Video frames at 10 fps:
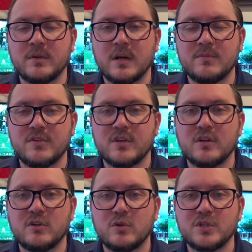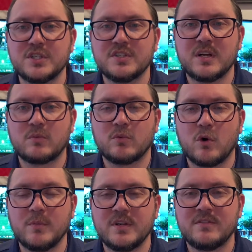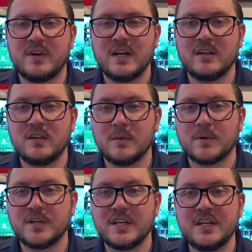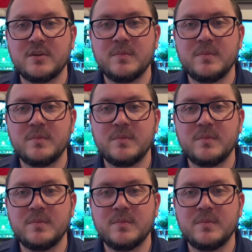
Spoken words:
comes to the conclusions that Roman defined liberty to